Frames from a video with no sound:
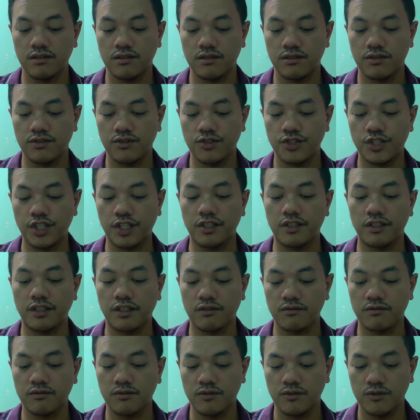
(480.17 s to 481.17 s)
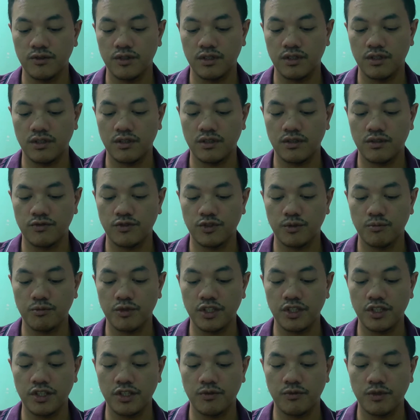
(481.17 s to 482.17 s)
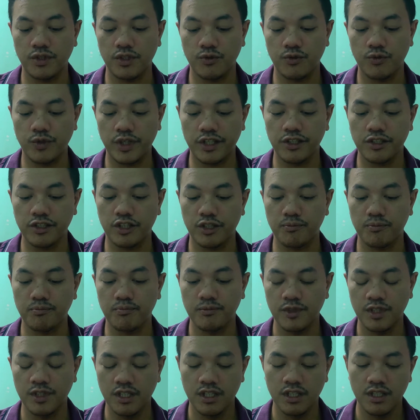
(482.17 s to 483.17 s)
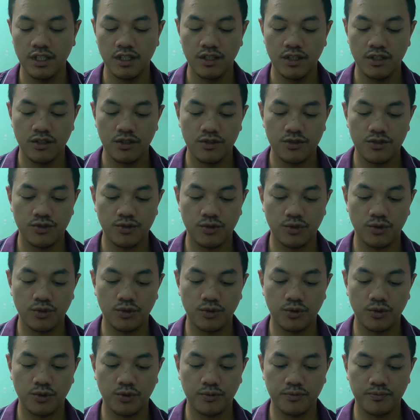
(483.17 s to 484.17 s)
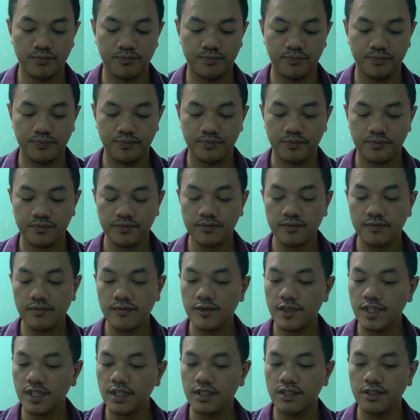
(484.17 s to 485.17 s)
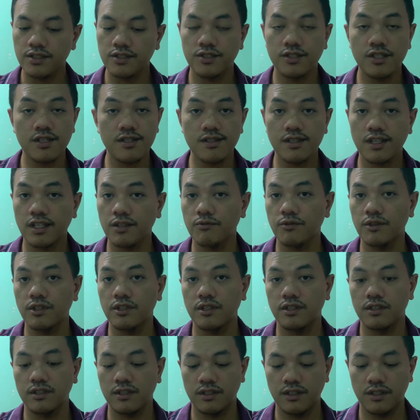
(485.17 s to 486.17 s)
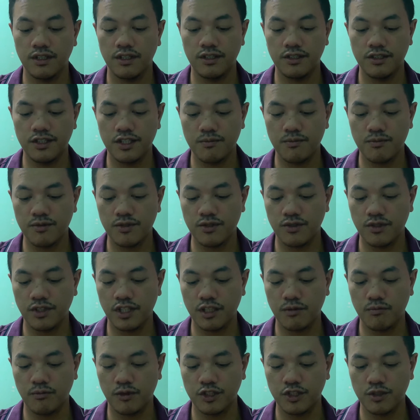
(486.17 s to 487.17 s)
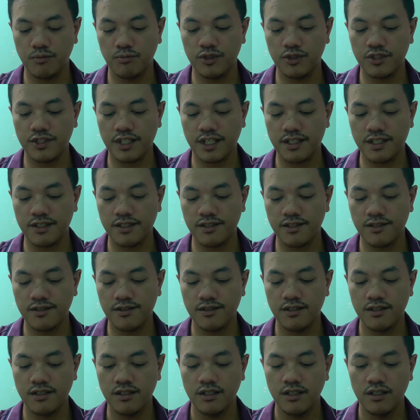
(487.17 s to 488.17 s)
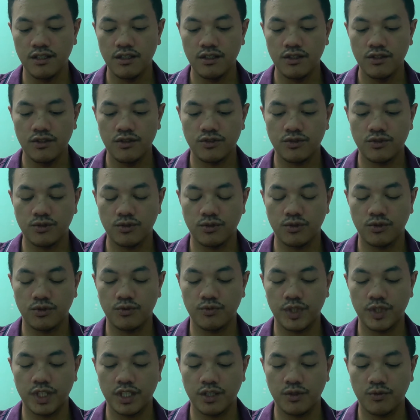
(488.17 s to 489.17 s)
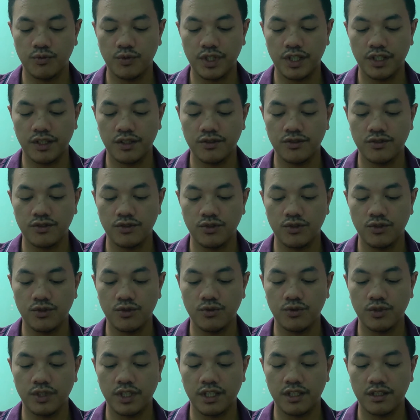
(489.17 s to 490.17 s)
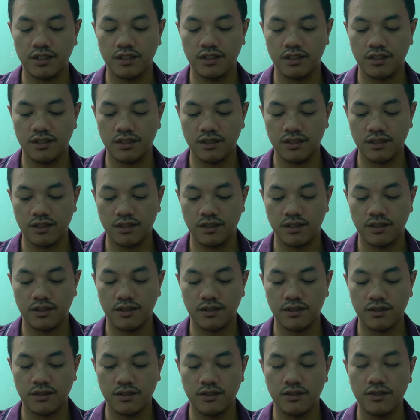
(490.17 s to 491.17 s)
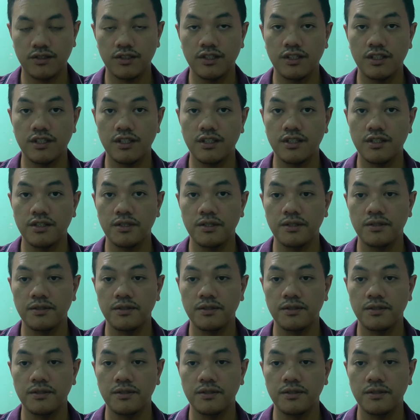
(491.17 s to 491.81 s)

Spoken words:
shaken out from your ear when you're wearing them. So just like with the ear tips, you get multiple sizes. So with the wings, you do get 3